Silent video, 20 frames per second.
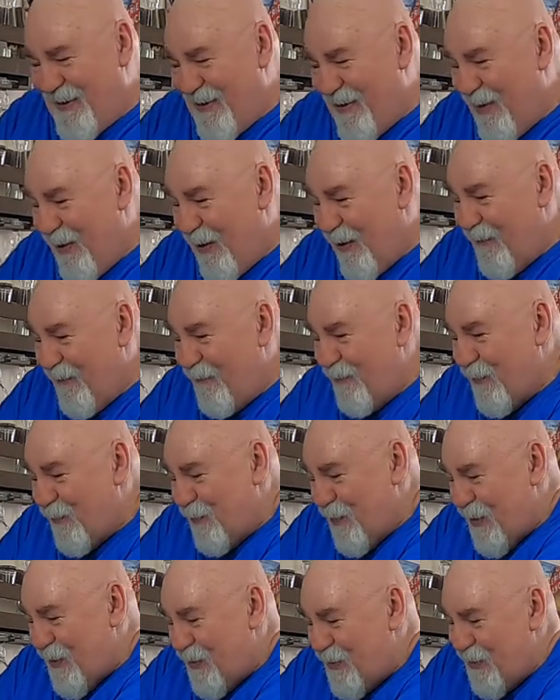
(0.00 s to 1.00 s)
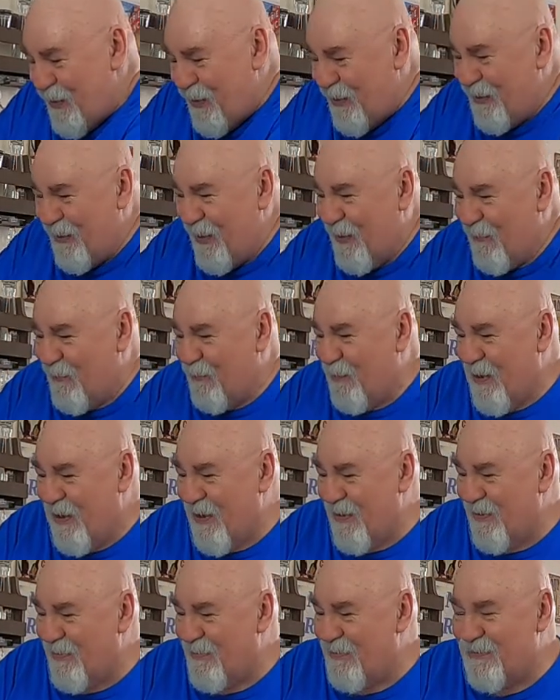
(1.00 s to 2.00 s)
I love the wee third of a
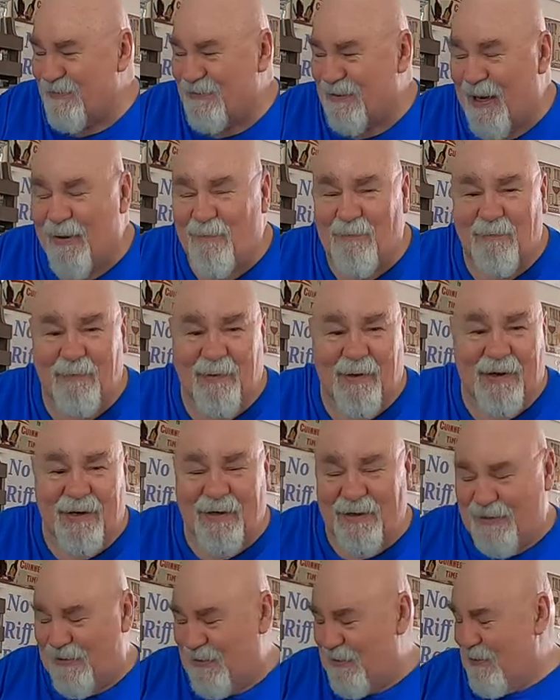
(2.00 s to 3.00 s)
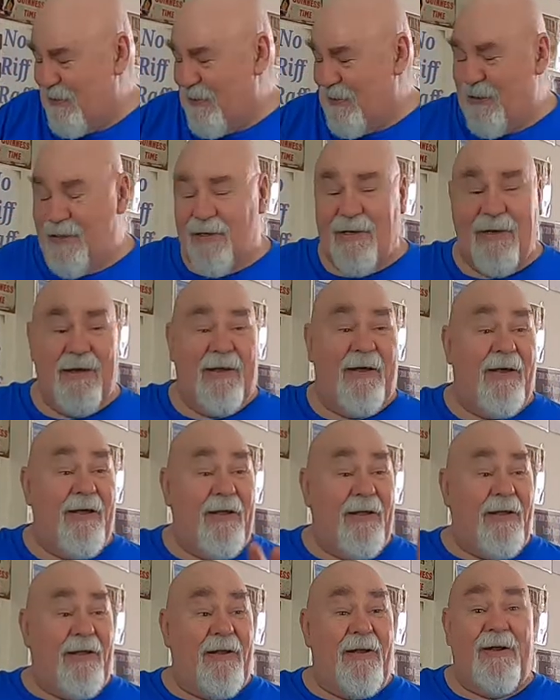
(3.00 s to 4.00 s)
pint sample.
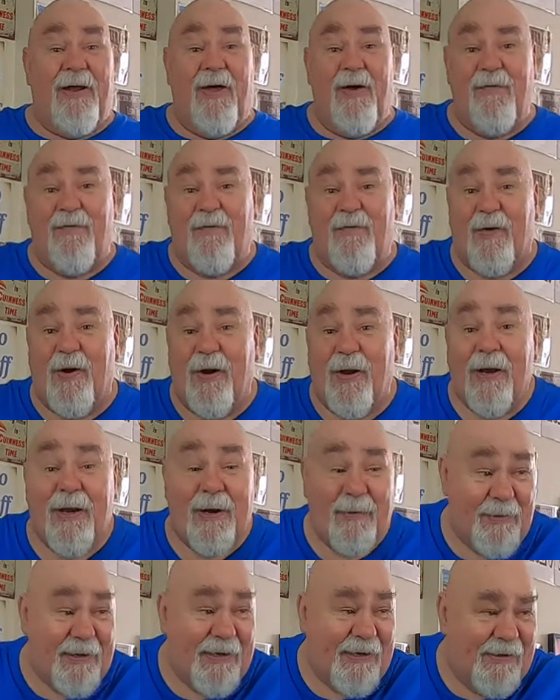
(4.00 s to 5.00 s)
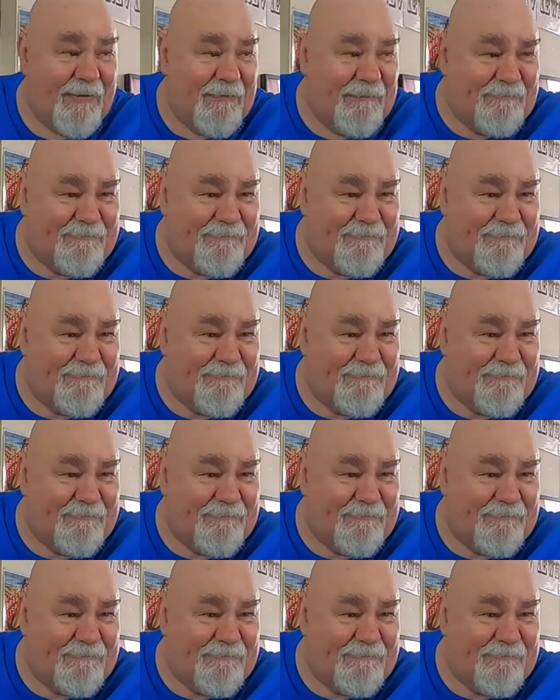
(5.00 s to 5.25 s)
Now for the beer.